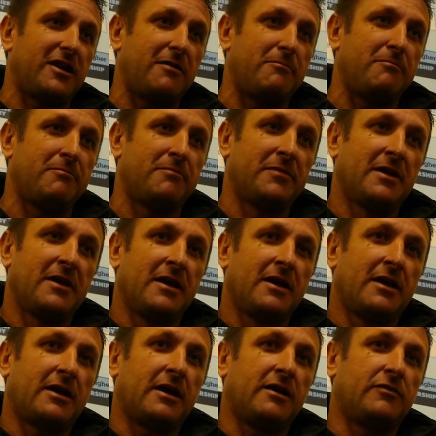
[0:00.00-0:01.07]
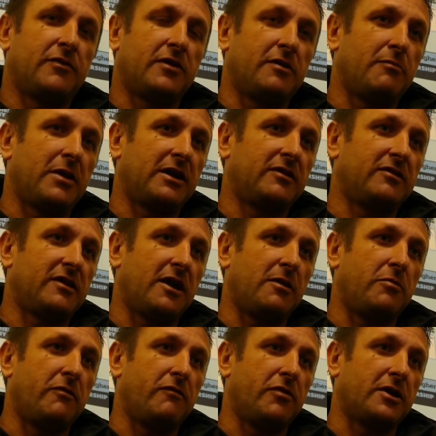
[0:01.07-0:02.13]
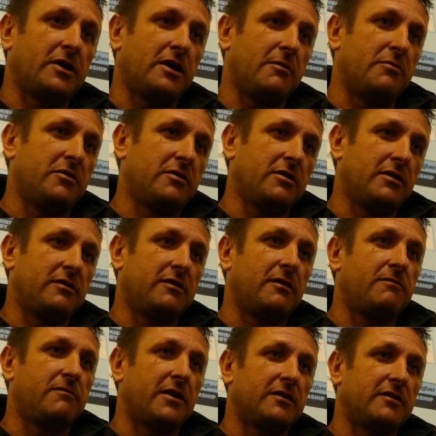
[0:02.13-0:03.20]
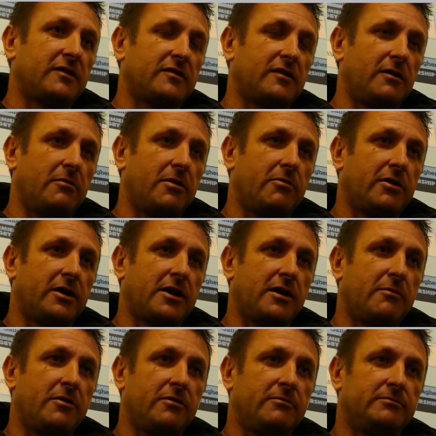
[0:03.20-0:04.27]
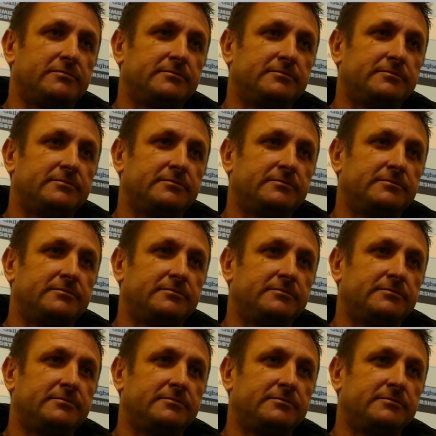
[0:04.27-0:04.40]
Um, Get his, make his debut for the club and, and did fantastically well when he came on.